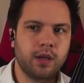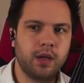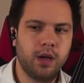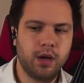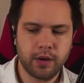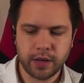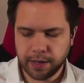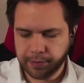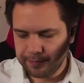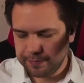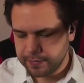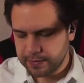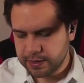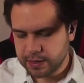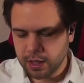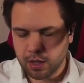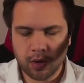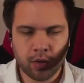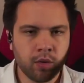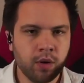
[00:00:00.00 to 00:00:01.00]
Okay,
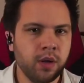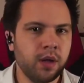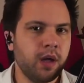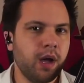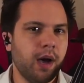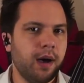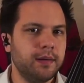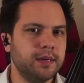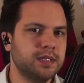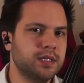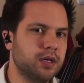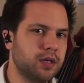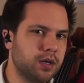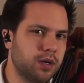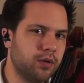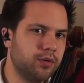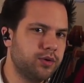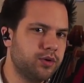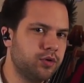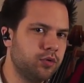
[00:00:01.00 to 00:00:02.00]
so I'm just gonna
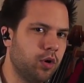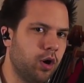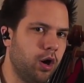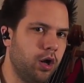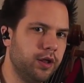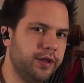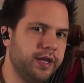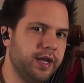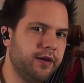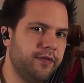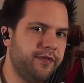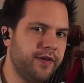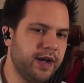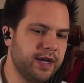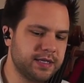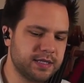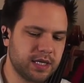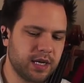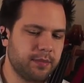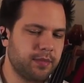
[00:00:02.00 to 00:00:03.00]
go through all the
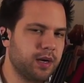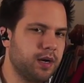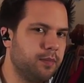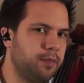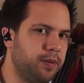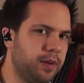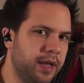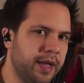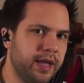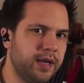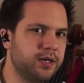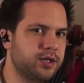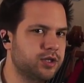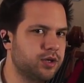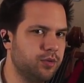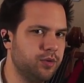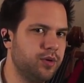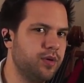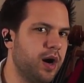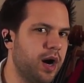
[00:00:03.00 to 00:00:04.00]
effects and I'm gonna play and
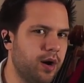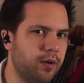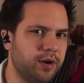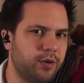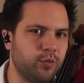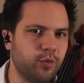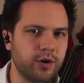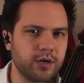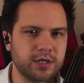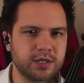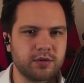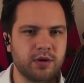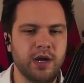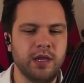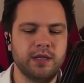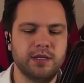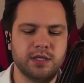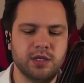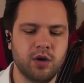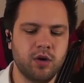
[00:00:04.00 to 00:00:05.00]
show you how it works,
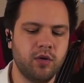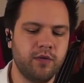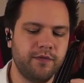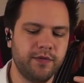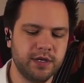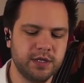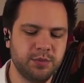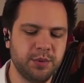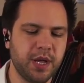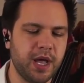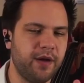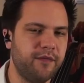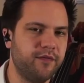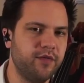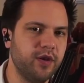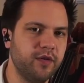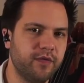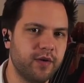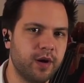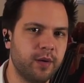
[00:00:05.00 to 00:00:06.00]
right? So first we have
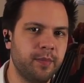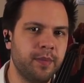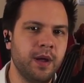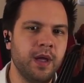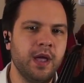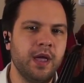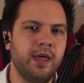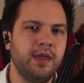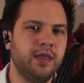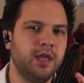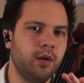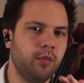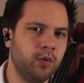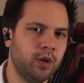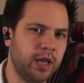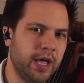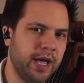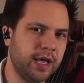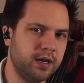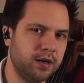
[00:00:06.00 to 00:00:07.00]
reverb, then
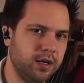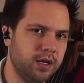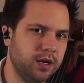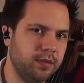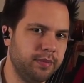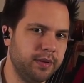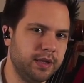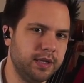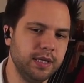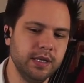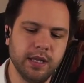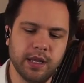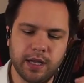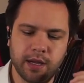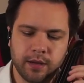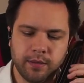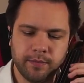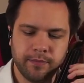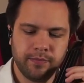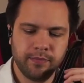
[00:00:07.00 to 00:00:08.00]
we'll add a little bit delay.